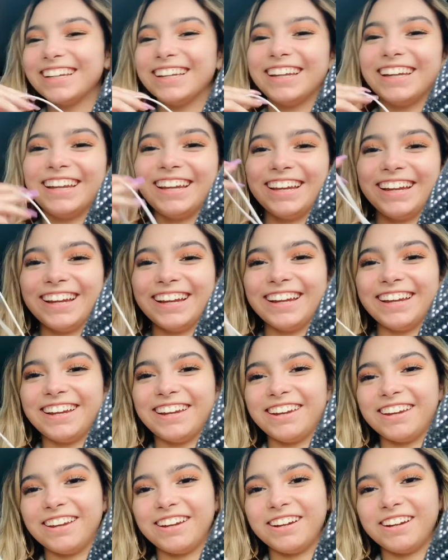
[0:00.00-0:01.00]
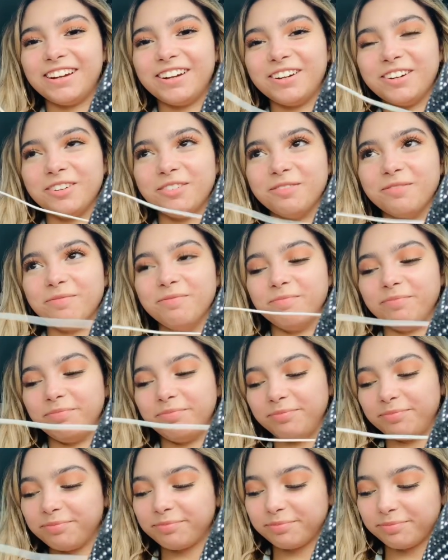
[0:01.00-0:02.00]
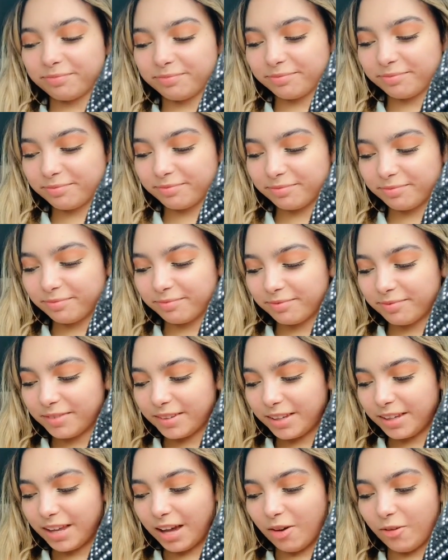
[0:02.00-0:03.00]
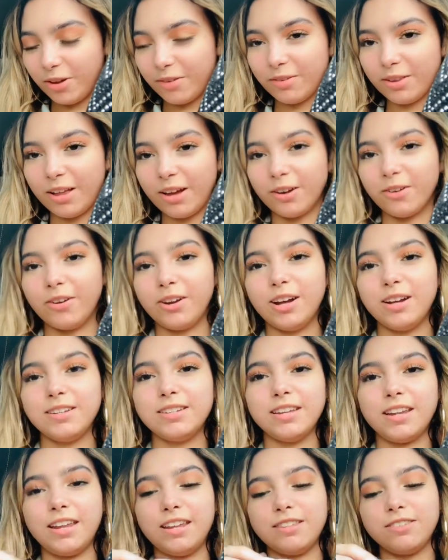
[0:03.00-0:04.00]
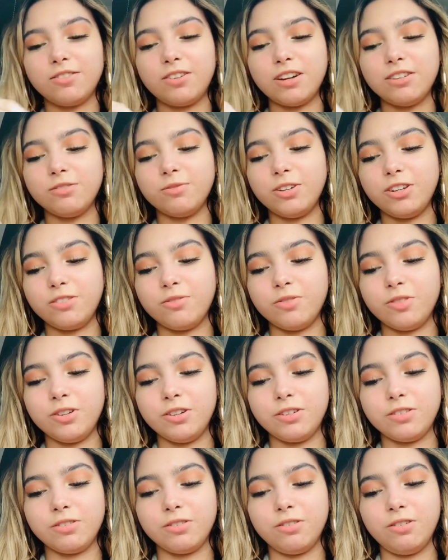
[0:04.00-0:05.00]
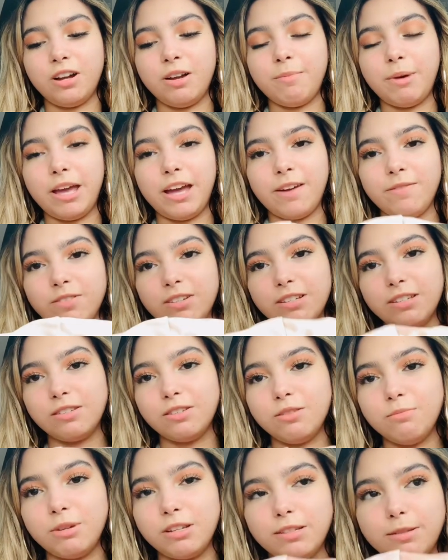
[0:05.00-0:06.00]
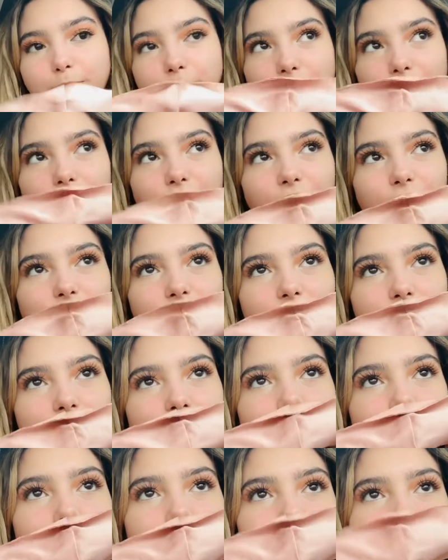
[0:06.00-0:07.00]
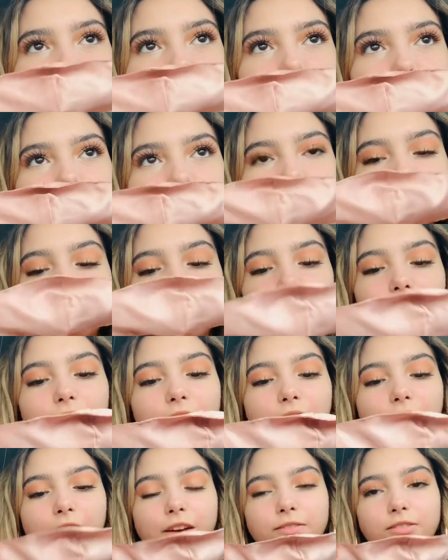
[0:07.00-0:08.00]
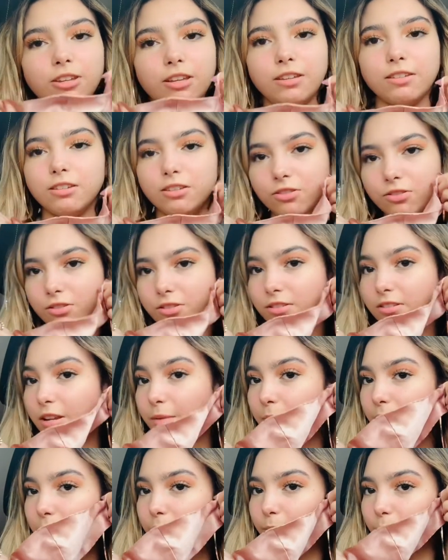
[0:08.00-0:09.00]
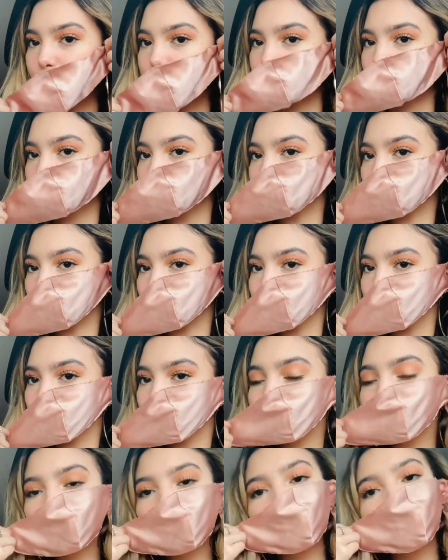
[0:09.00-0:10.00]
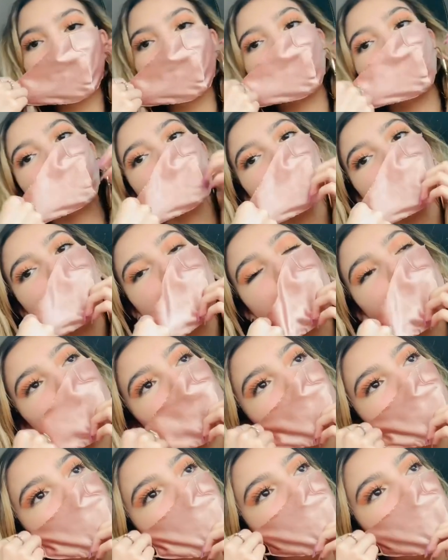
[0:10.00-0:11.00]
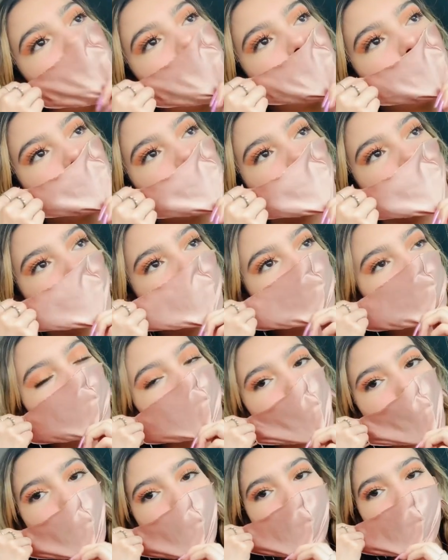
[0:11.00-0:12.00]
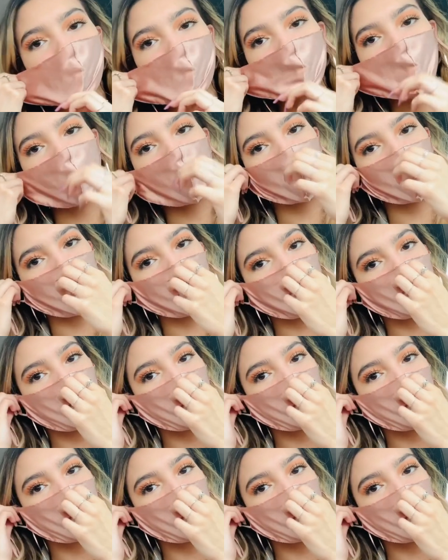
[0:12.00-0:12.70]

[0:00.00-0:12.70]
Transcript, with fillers: And, um, yeah, we have a lot going on today. It's graduation rehearsal. I might have to do my speech, and I have to get teachers to send your yearbook. So, fun day. I'll try to vlog as much as I can.